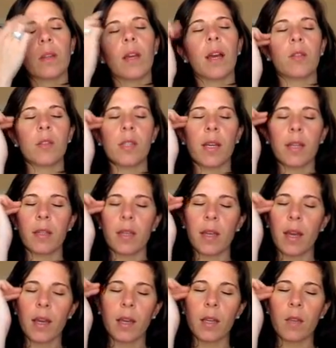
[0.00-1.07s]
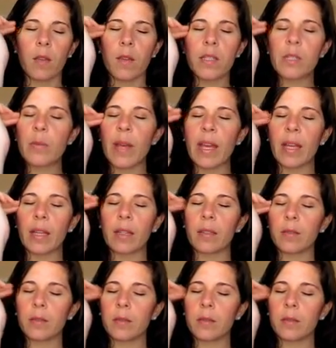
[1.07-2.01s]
outside the eye. This pain,